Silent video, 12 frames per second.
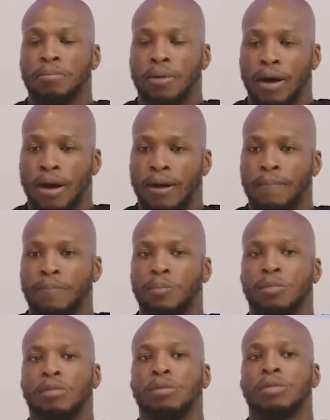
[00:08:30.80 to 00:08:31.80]
But
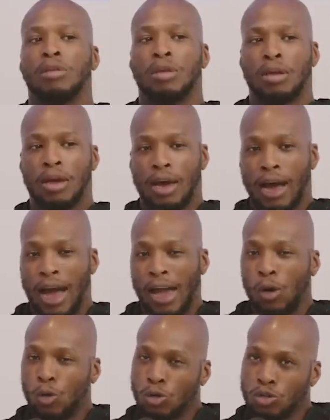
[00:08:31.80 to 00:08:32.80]
I
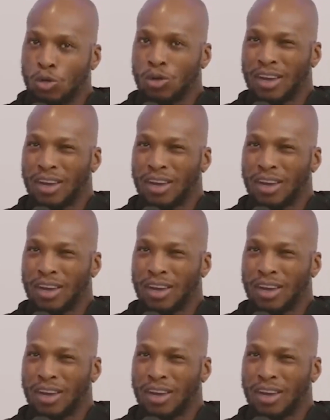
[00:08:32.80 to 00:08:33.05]
also